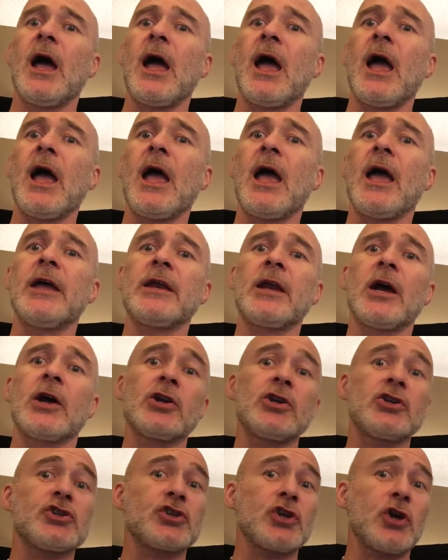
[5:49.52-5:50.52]
and I'm going
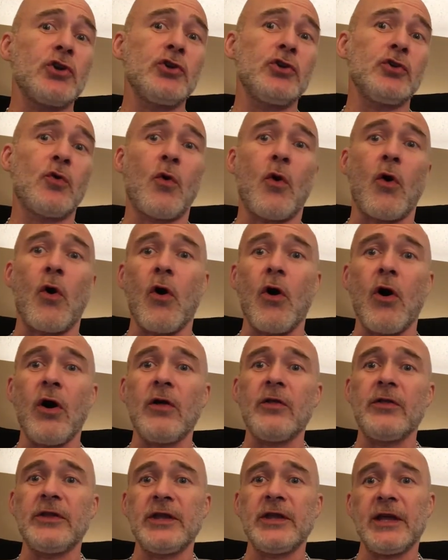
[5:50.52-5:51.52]
to show you all
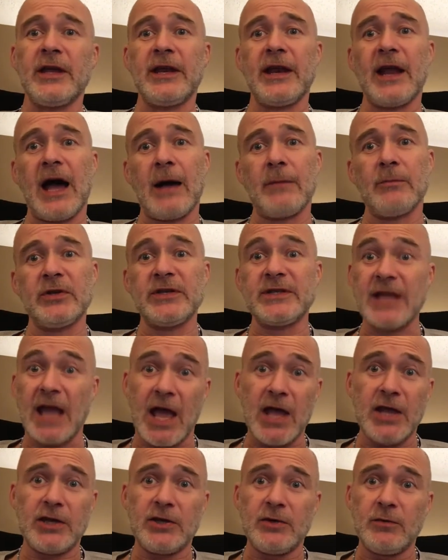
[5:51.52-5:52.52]
the anomalies
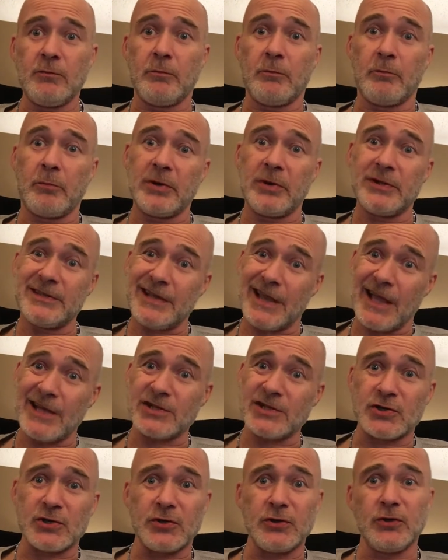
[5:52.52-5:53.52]
and
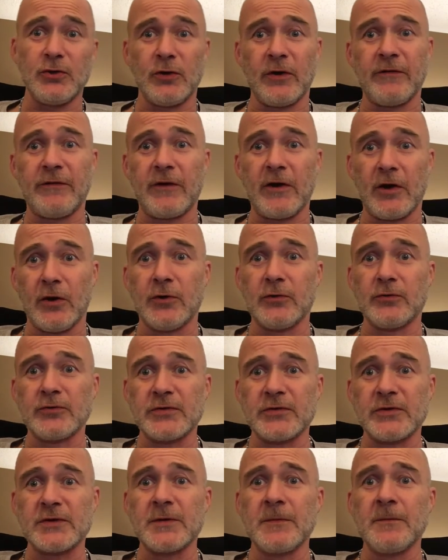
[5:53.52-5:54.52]
potentially
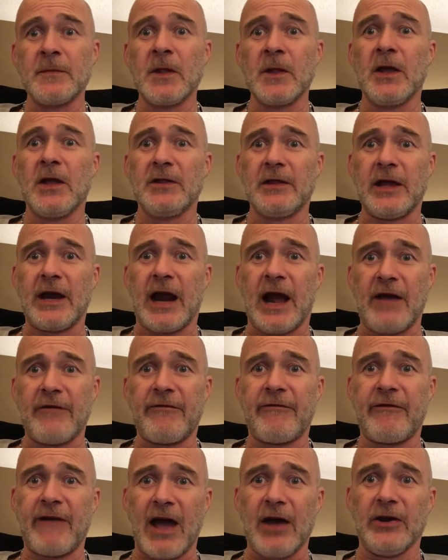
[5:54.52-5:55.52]
UFOs that I
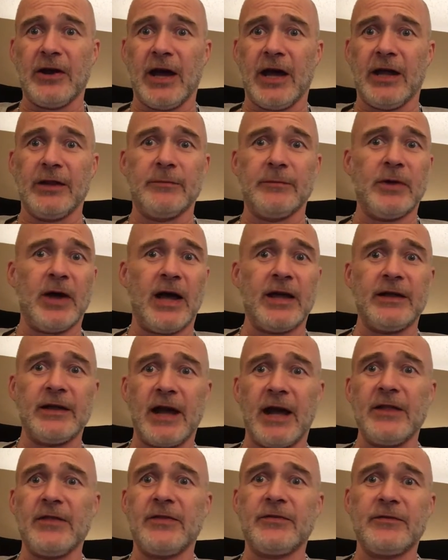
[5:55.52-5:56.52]
found on them.
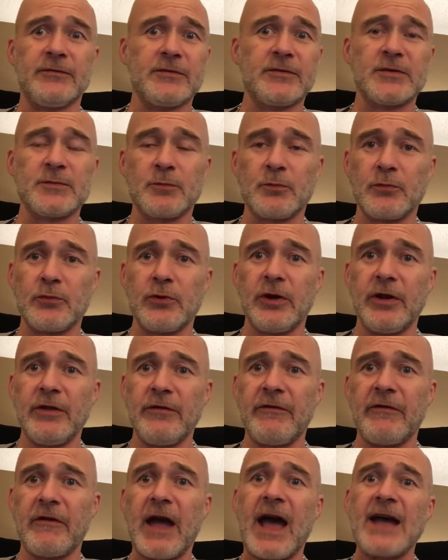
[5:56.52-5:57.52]
It's pretty
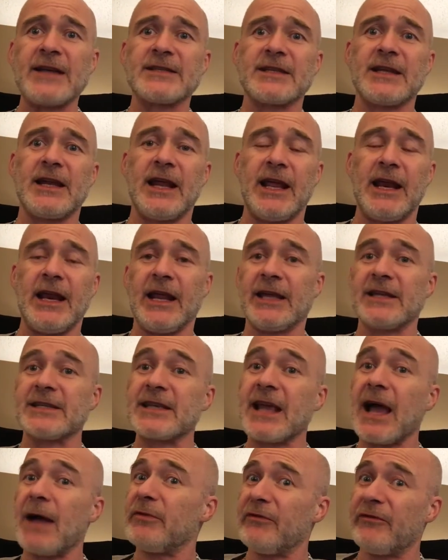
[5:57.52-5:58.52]
fascinating. It's
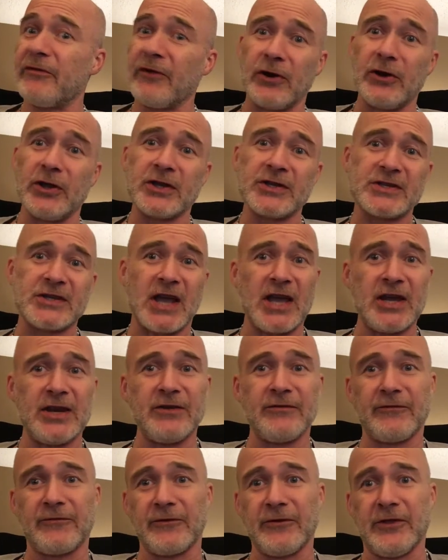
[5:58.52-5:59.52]
got me very
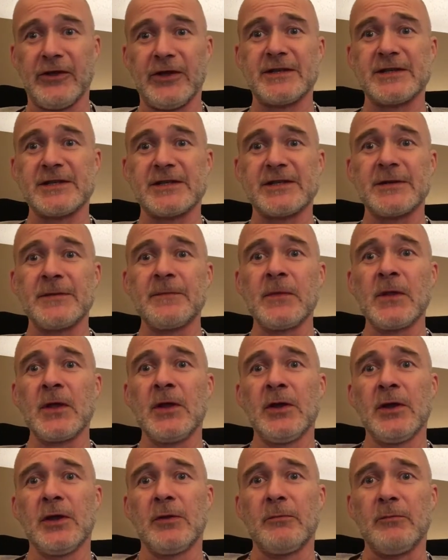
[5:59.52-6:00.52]
excited for this
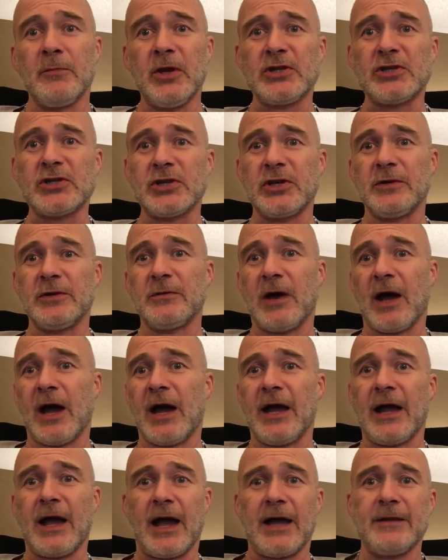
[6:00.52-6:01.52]
mission.
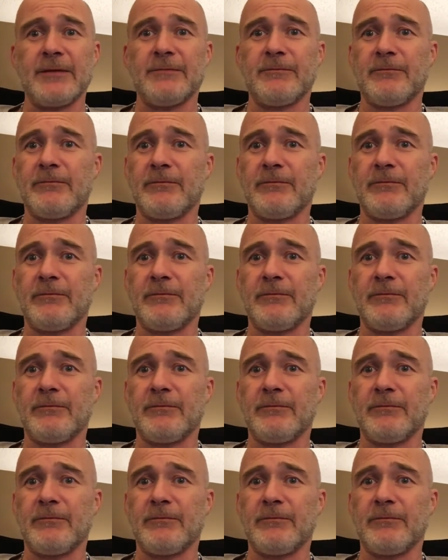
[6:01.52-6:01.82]
I